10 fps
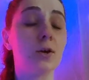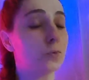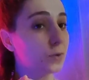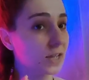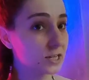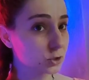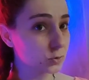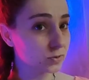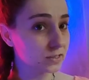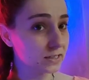We are
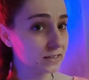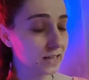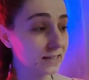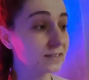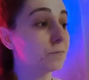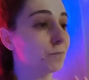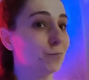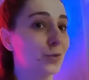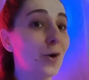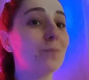choosing that.
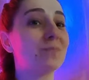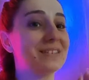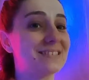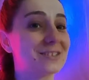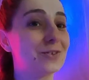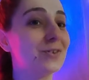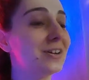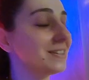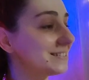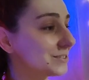No, this is good.
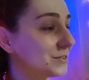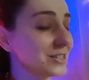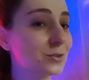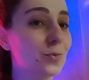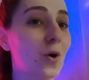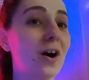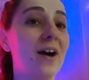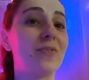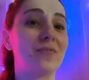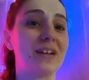It's going to work
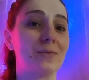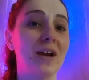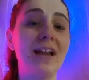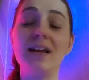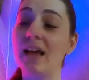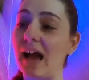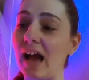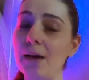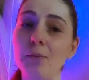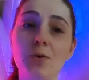out very well.
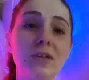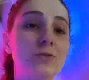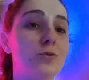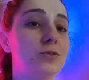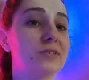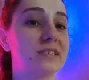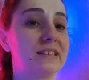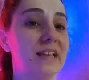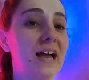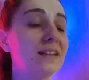I'm going to
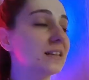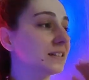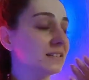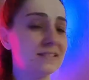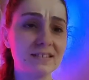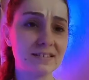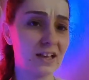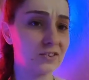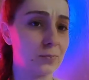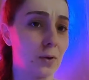succeed that. This is
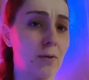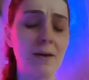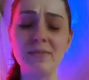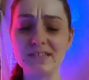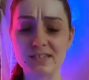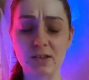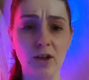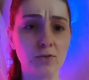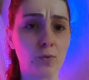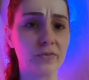not a problem. This
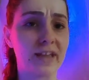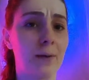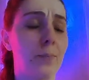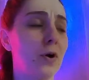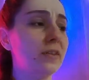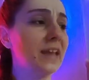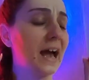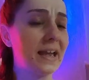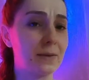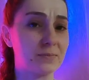not won't happen.
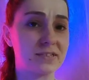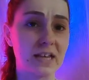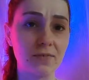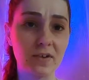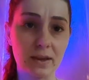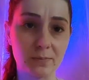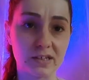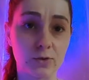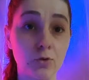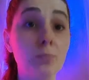I am safe. I am
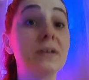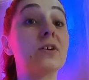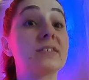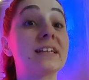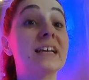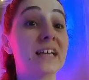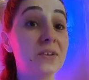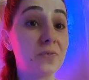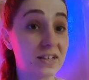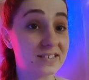secure, because
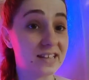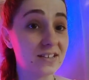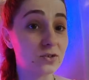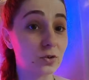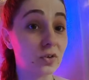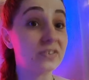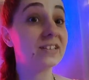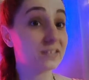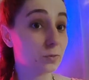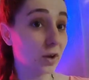if I say so,
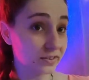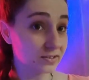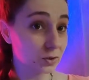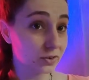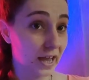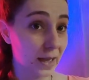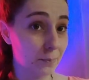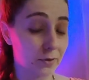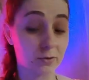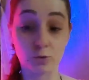this is what is going to
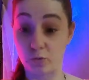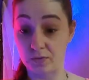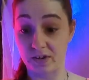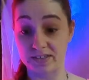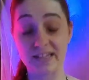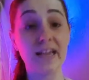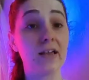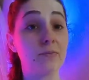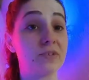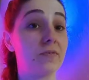happen. So if I say
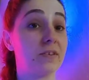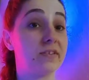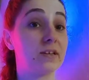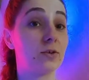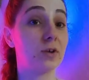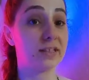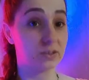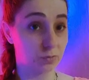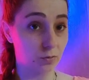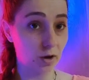I'm safe and secure and
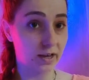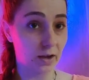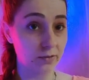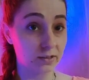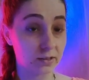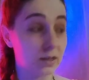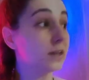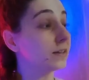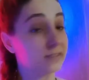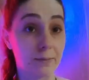it will work out,
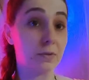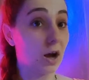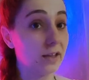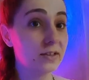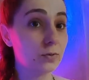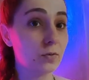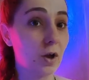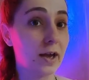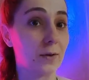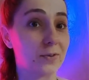then God, it will
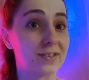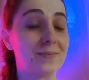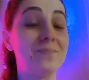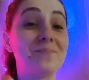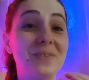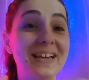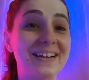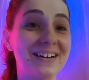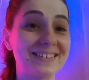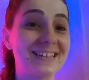work out.
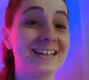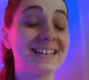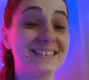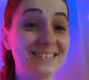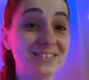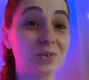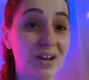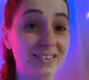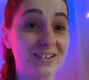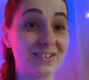Because this is
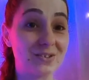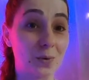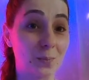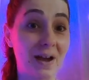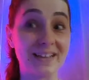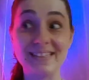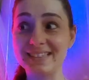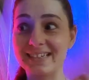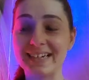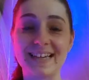what does your mind.
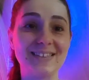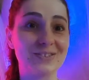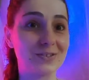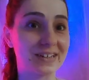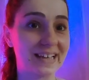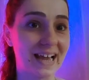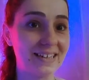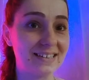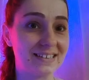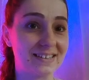It creates your
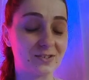reality.